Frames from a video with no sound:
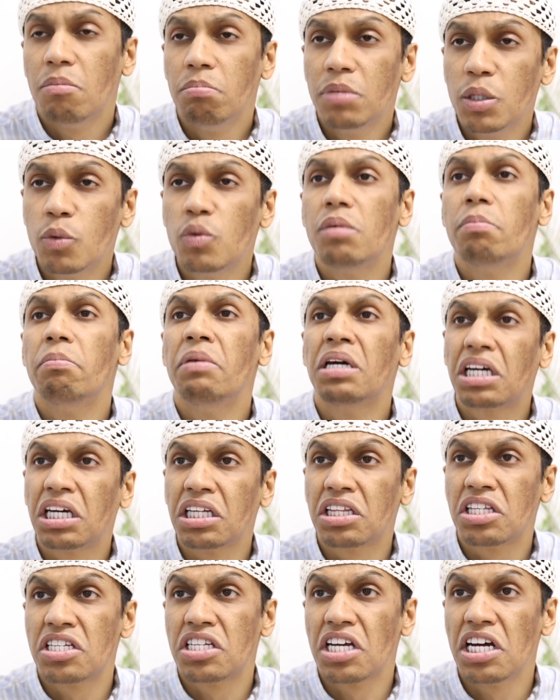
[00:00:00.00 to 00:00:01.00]
Me will make
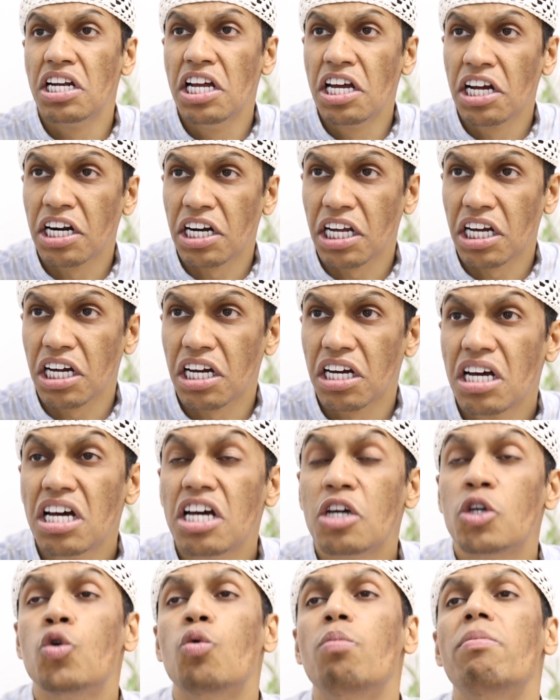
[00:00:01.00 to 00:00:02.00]
it the learning.
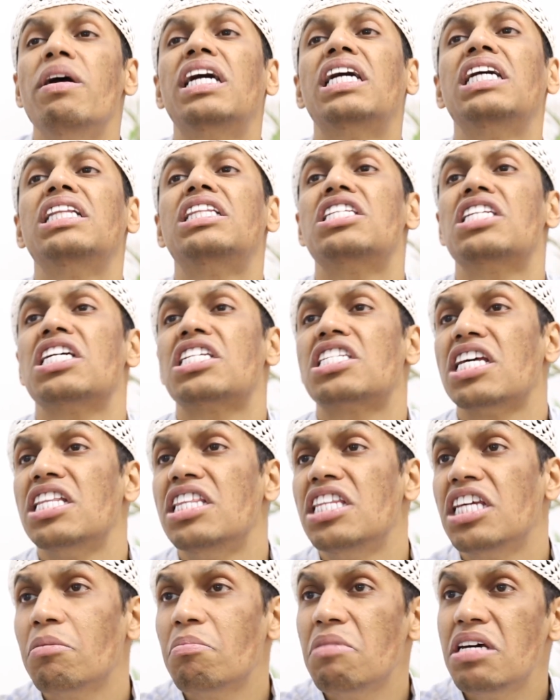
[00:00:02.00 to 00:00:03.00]
You make it the
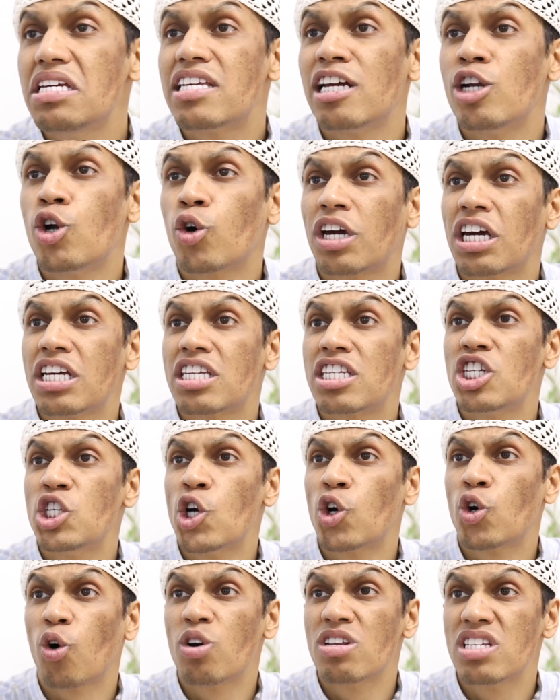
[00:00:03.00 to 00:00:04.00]
sending me the
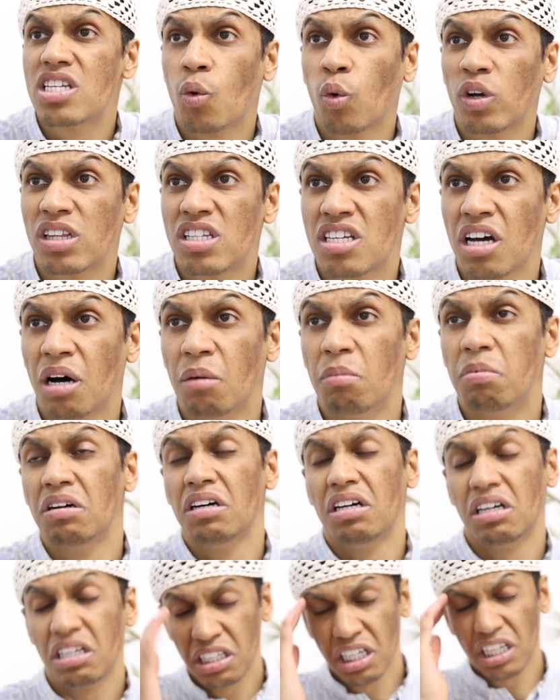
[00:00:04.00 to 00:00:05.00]
location on the WhatsApp.
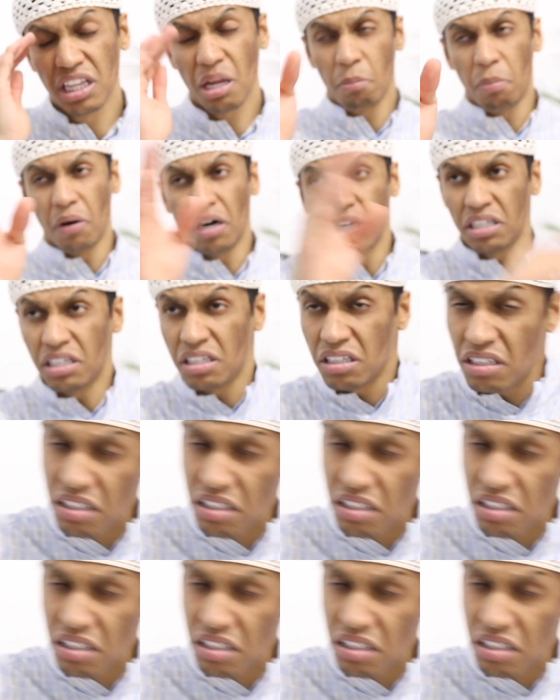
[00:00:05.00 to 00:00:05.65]
Yalla, bye.